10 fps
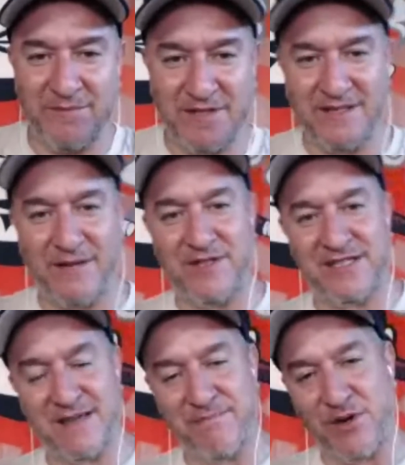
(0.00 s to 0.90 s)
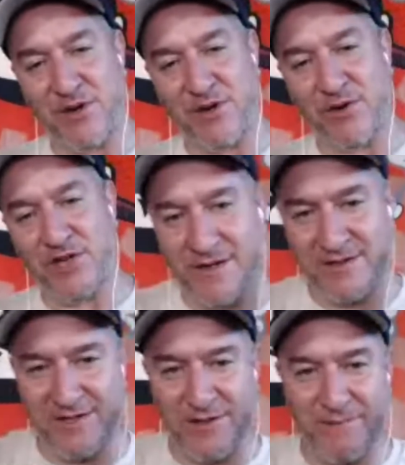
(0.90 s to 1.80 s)
I, am the, I'm in the same boat you
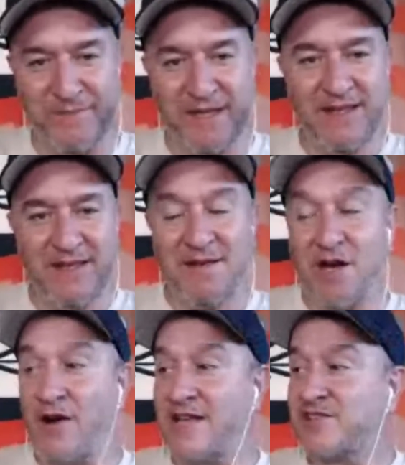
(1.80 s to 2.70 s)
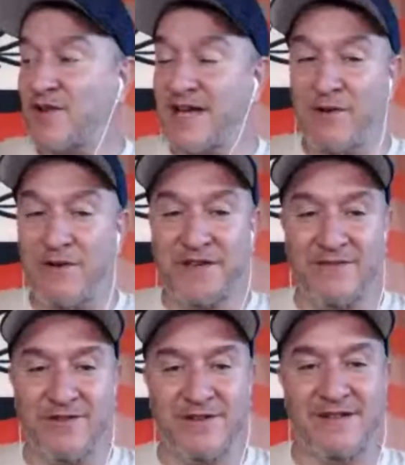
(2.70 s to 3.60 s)
are. So, all right. So hey,
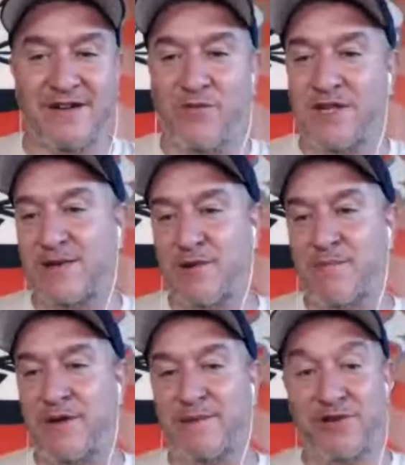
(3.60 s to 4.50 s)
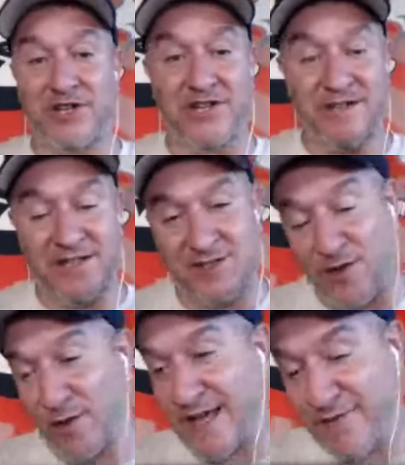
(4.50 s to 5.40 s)
we've covered the whiskey rebellion pretty good,
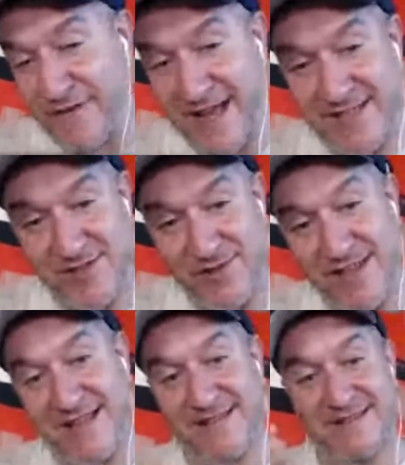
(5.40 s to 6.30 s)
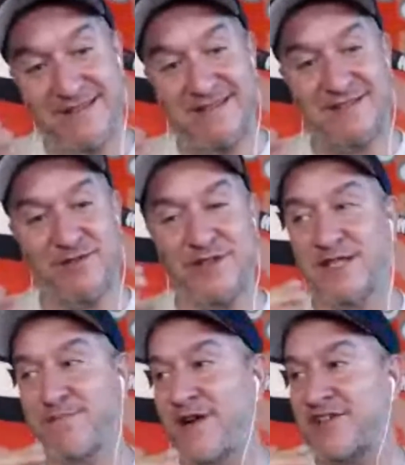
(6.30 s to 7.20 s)
and it sold out fast. So that
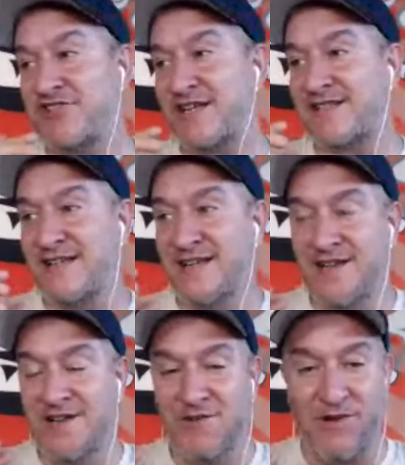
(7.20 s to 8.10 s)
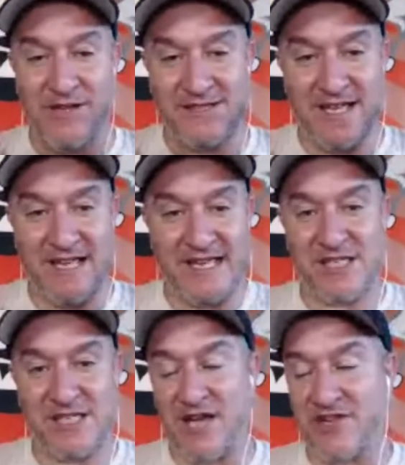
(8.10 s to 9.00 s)
so this project was
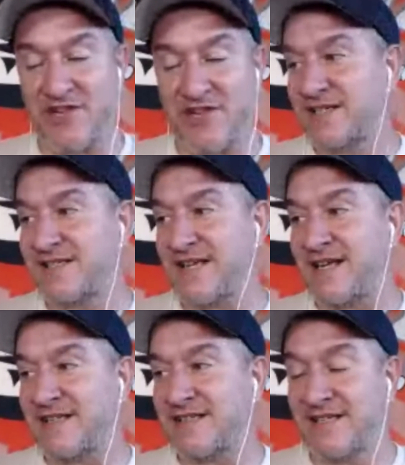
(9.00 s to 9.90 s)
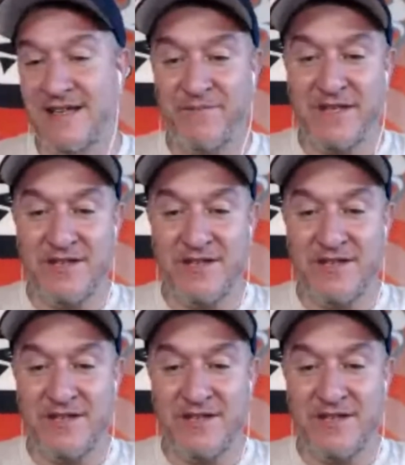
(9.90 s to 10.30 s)
a smashing success.